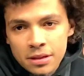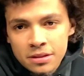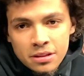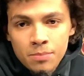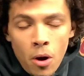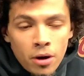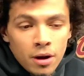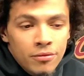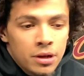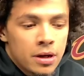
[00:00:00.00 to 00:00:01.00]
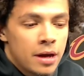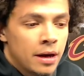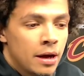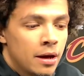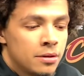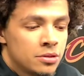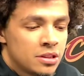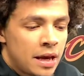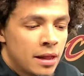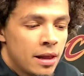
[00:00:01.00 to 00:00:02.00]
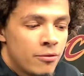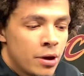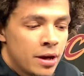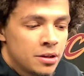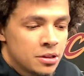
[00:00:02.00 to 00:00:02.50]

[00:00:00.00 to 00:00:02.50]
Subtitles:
It's just part of it, and just staying level headed,